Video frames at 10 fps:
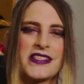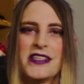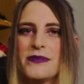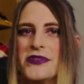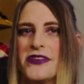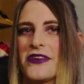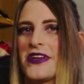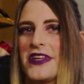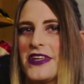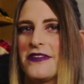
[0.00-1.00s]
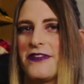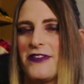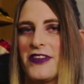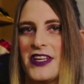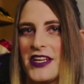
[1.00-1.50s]
the absurdity of
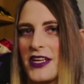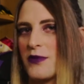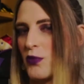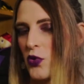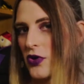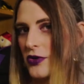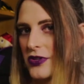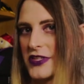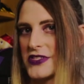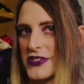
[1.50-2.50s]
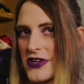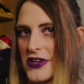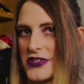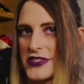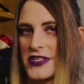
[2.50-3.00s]
fleeting mortal concerns